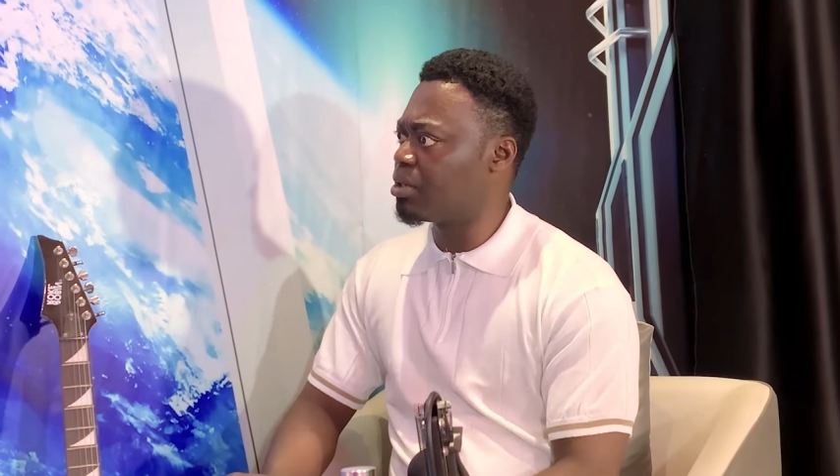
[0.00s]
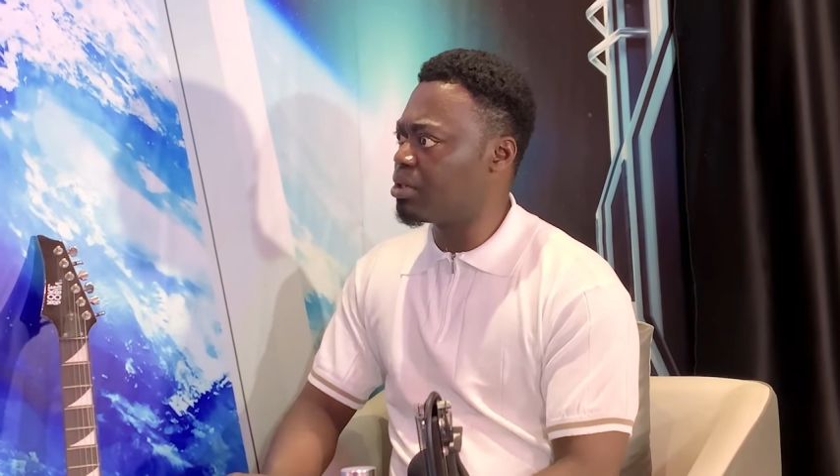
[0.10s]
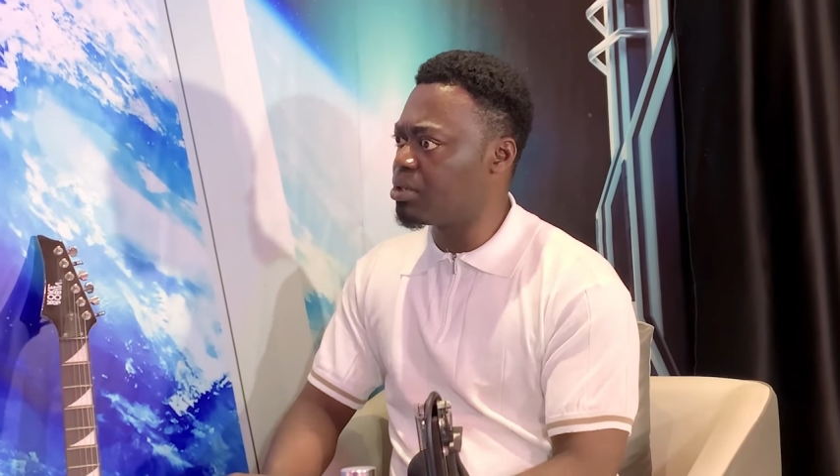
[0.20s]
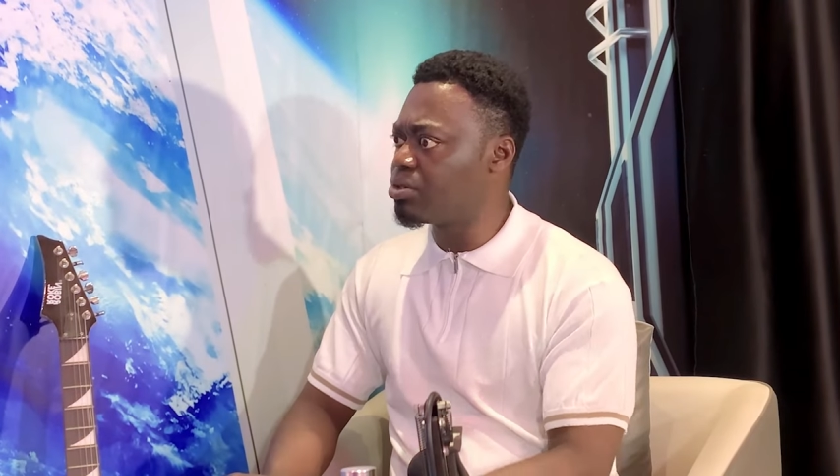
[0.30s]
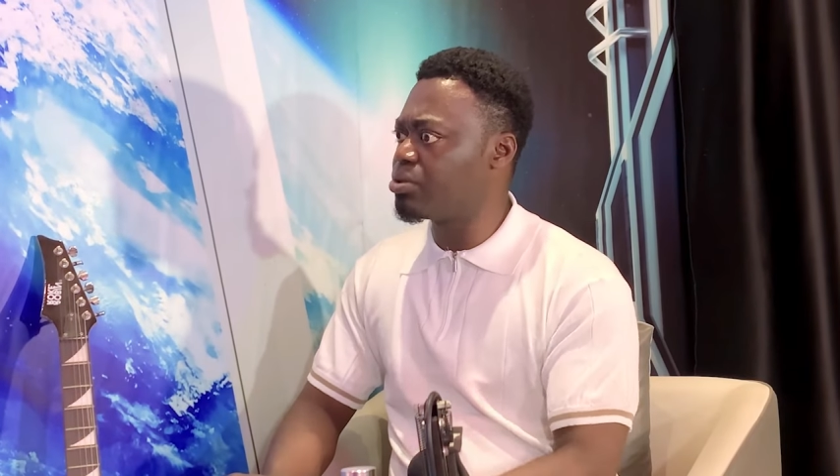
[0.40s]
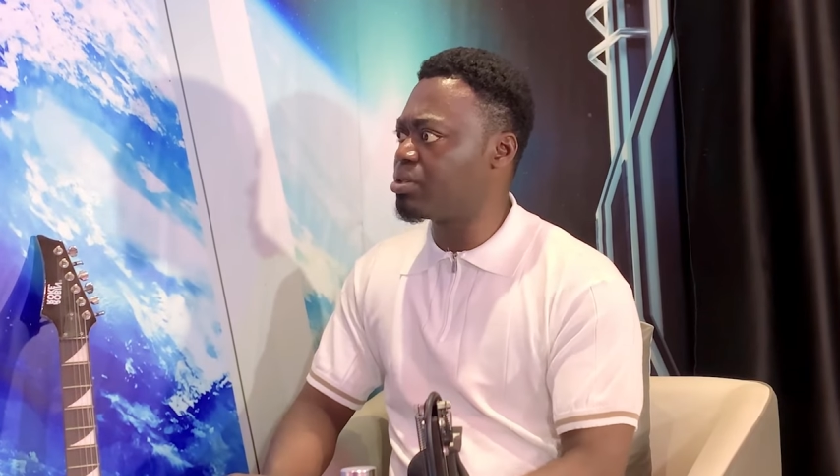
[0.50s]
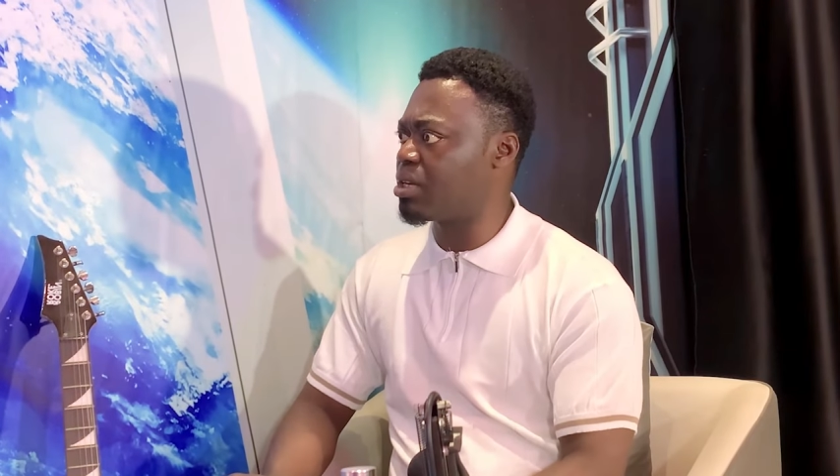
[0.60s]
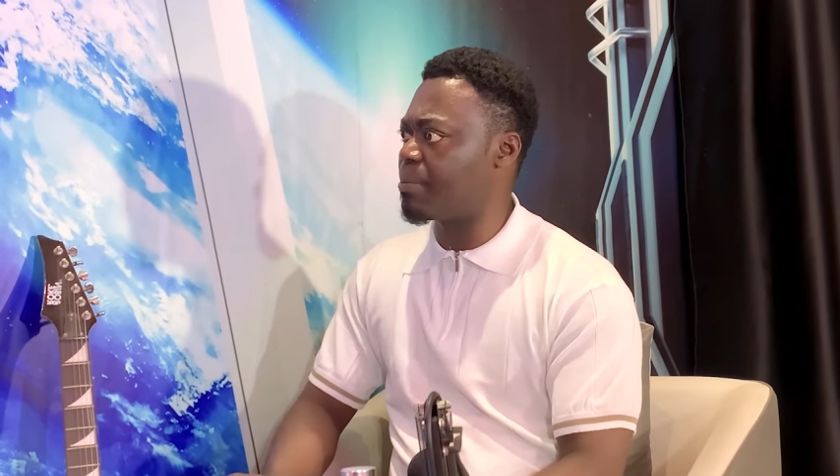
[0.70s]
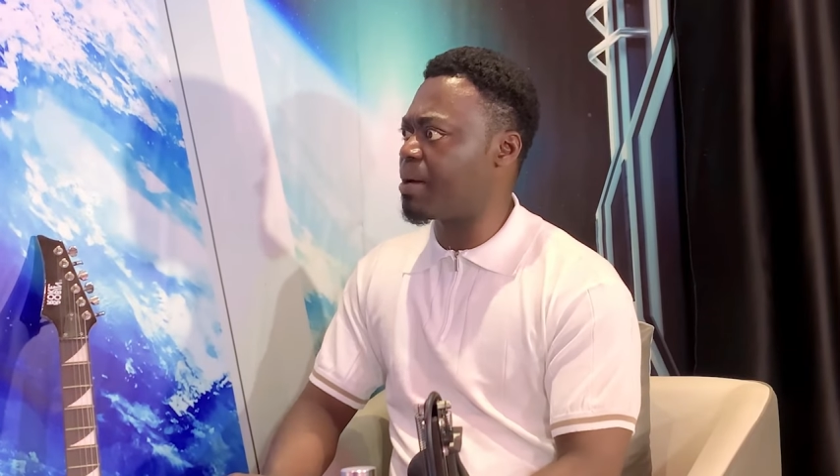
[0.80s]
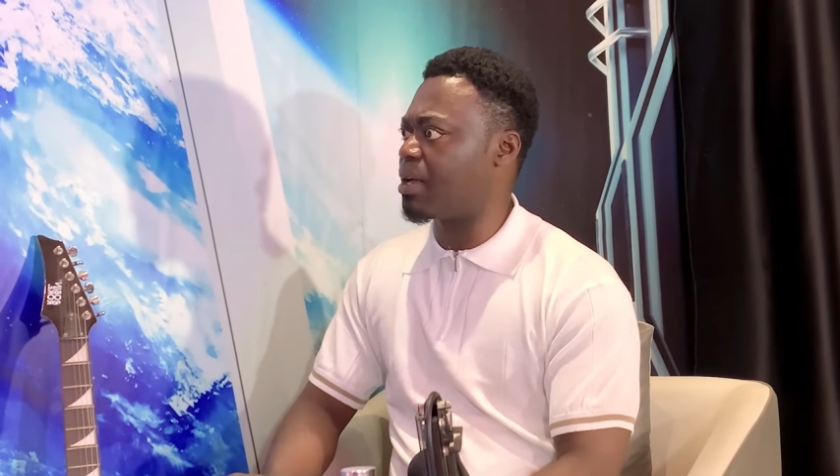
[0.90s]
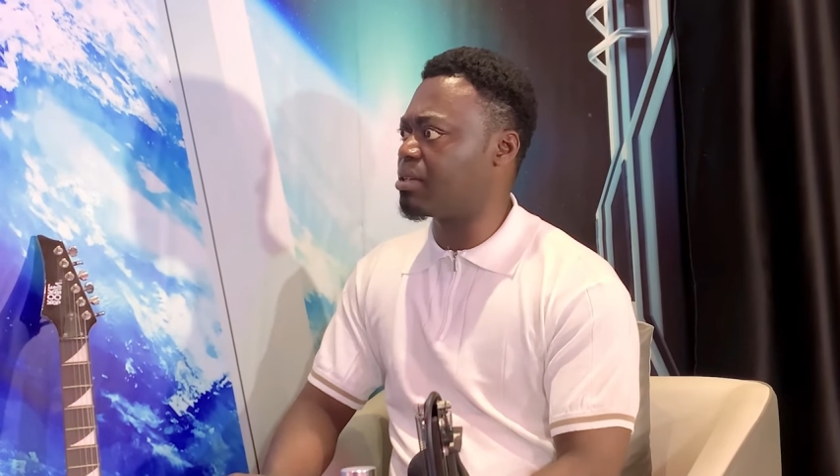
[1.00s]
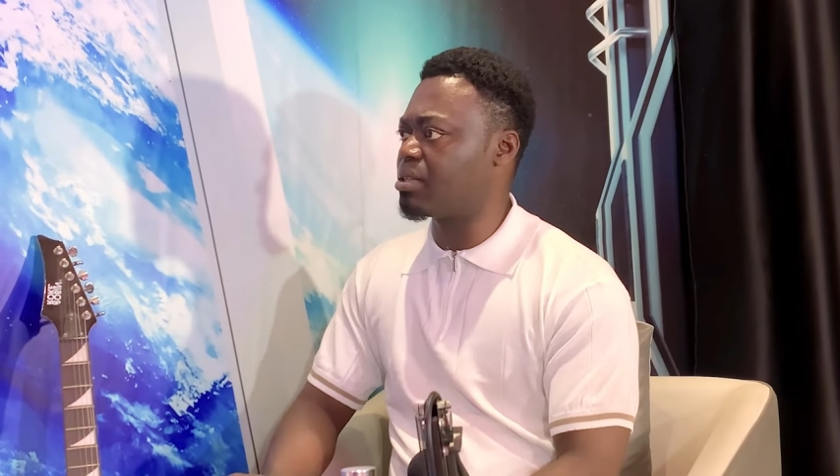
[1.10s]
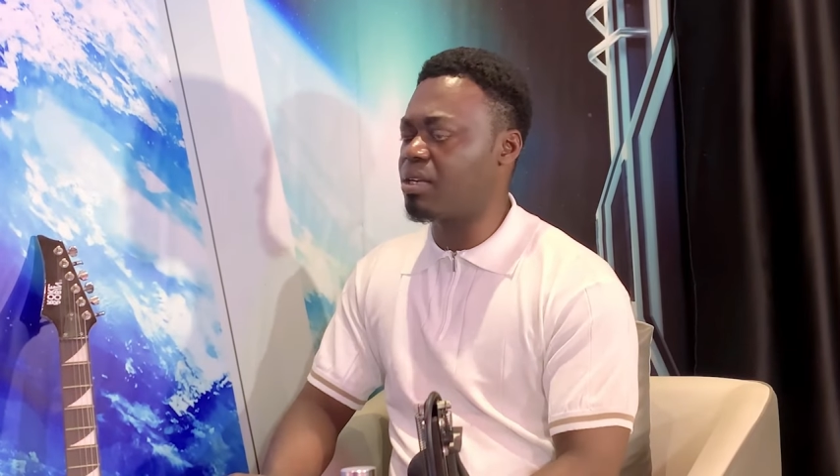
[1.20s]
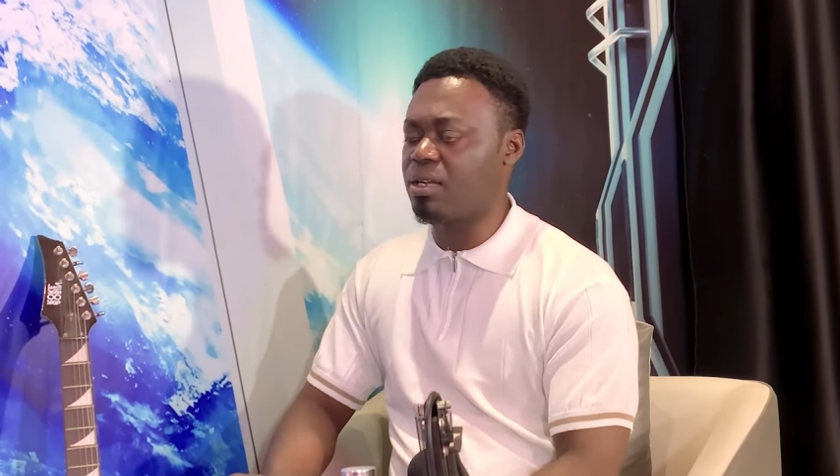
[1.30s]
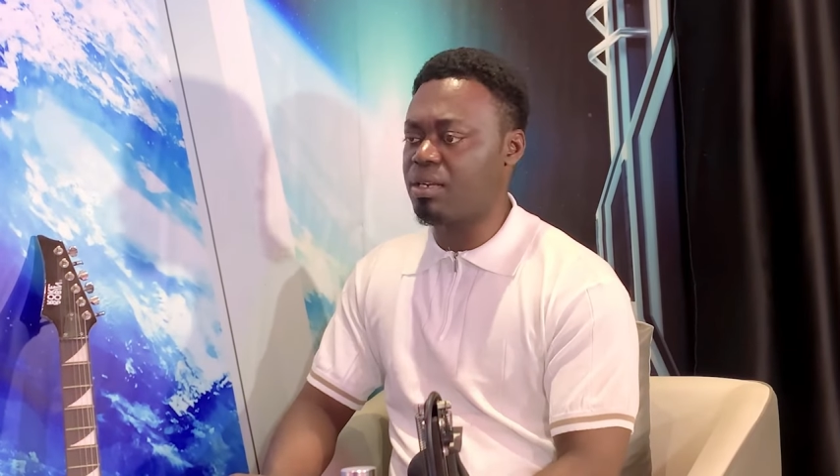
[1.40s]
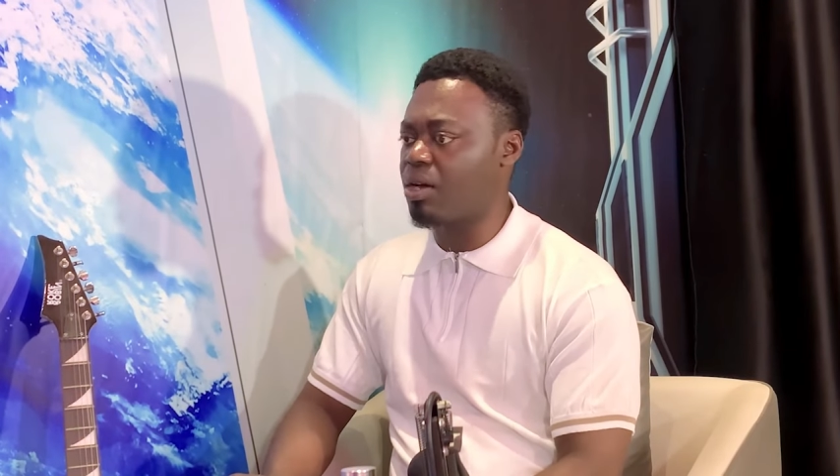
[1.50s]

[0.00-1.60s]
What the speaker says: You ruined your bag. Say,